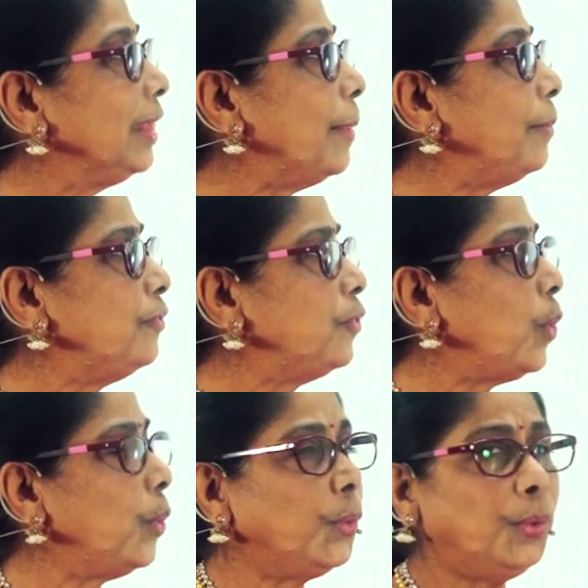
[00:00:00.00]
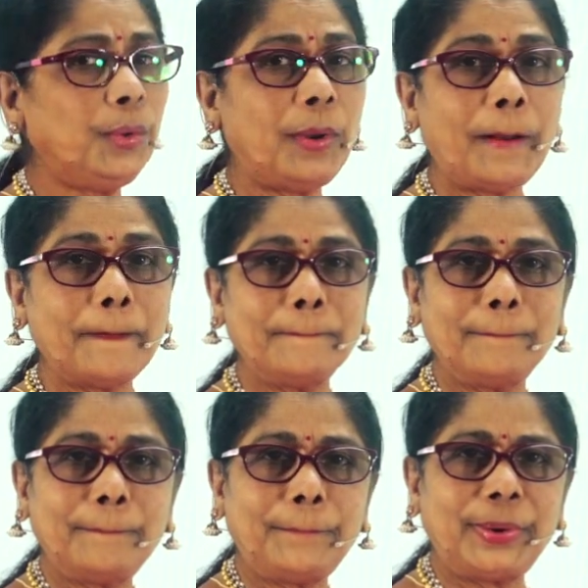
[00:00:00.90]
Number 4
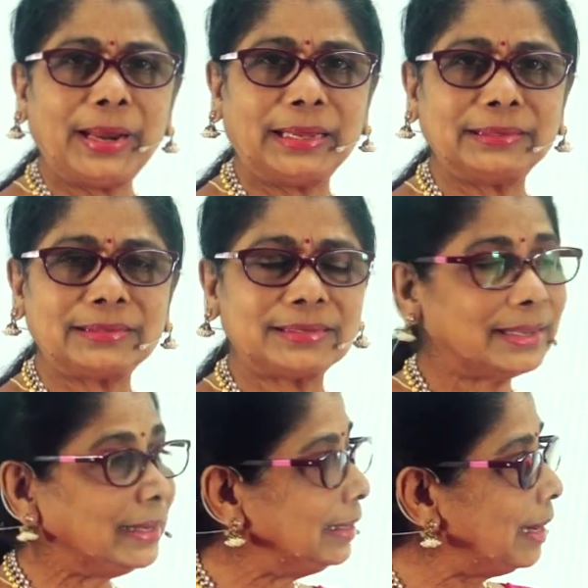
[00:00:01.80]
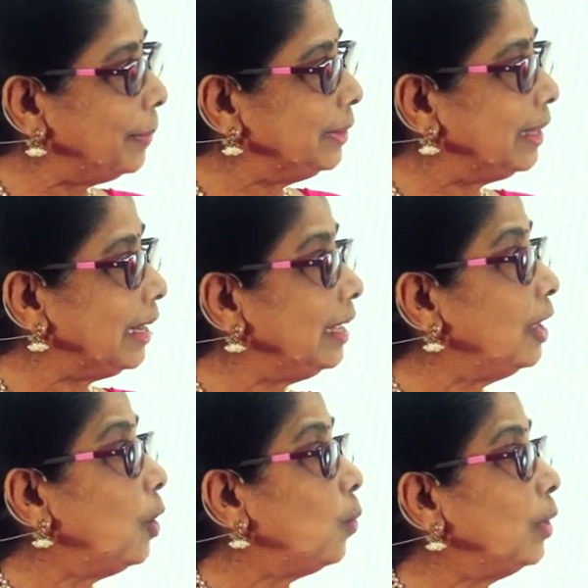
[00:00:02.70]
plus number 3.
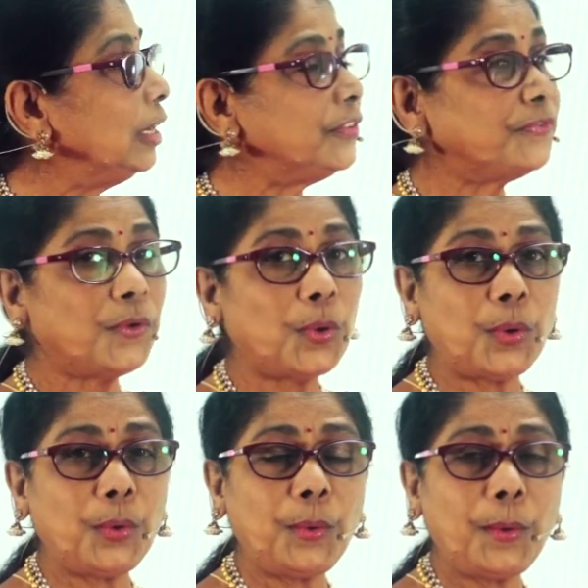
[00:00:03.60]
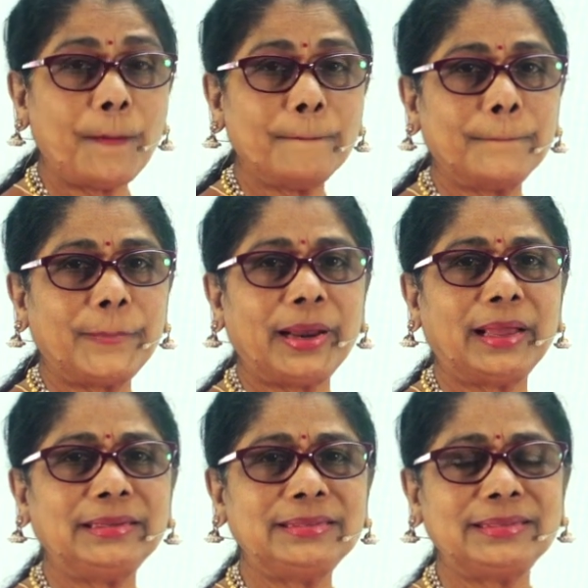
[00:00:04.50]
What is 4
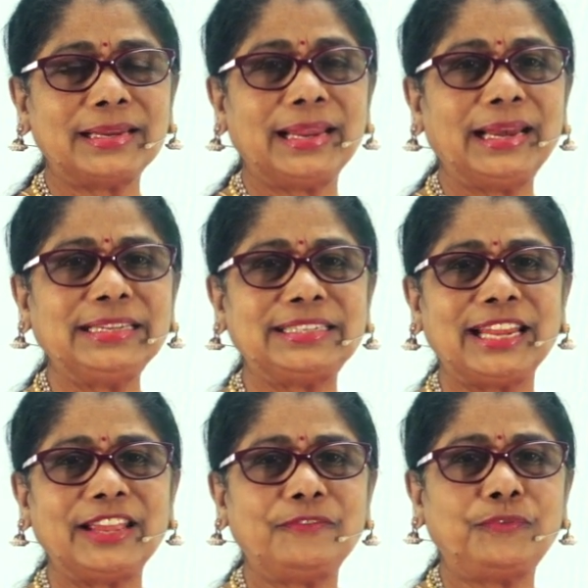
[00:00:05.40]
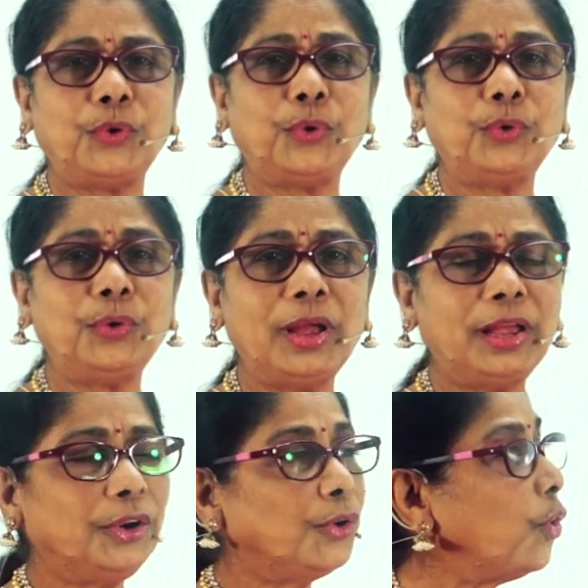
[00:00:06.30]
plus 3? Let's take 4,
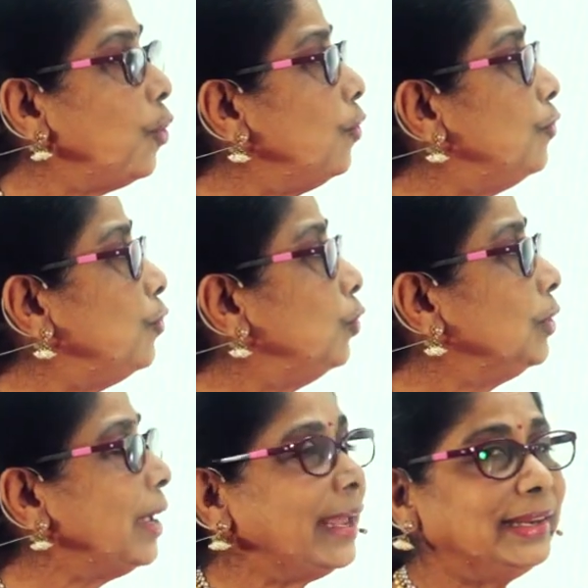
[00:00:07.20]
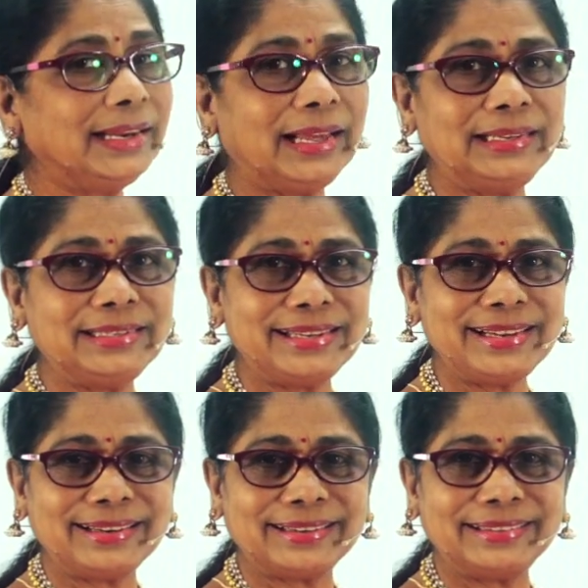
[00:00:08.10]
draw 4 tiny lines
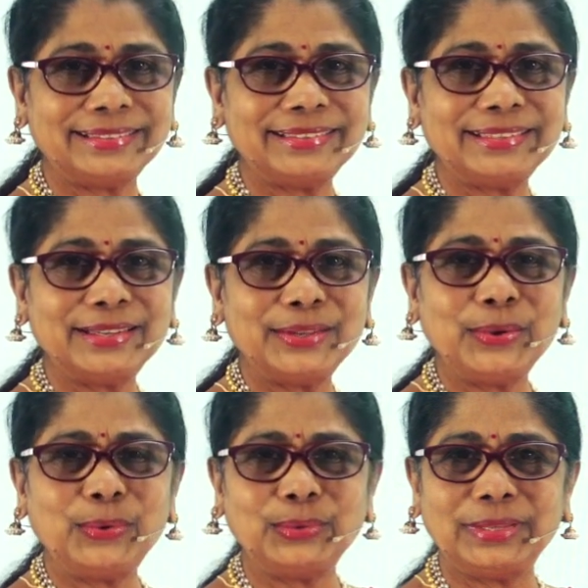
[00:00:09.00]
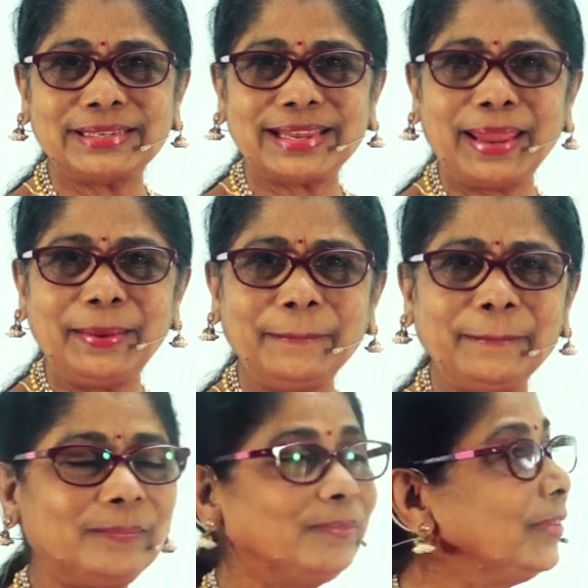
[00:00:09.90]
here. You do the same.
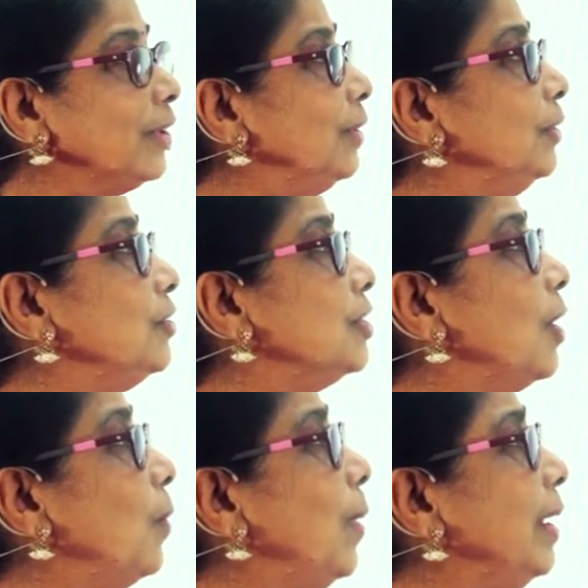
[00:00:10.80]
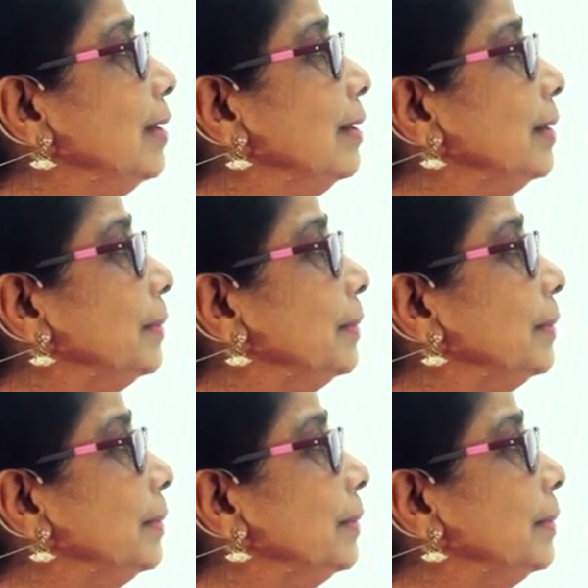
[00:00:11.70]
Good. 1,